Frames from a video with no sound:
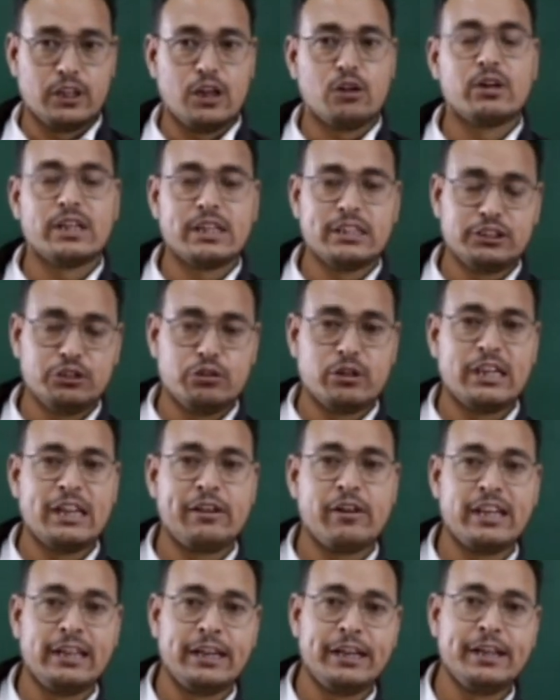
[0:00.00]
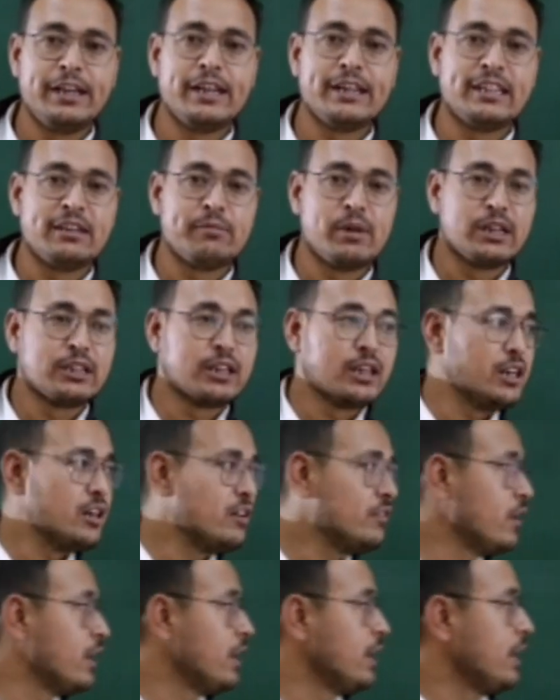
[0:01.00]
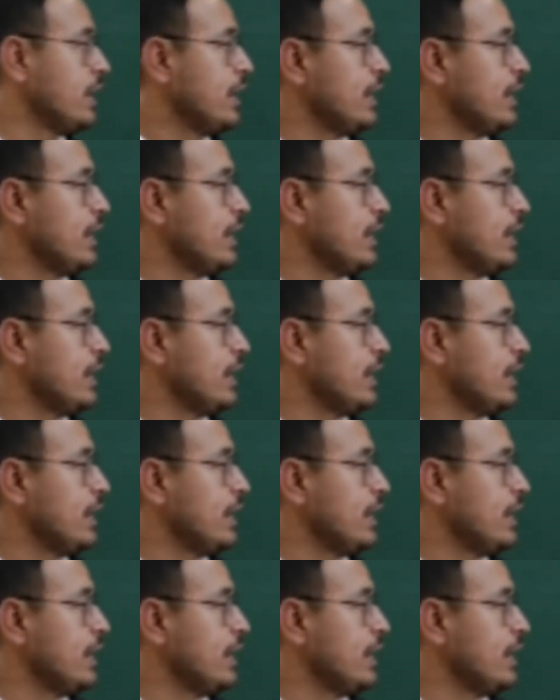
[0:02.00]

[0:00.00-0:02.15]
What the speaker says: Now what is your linear demand curve?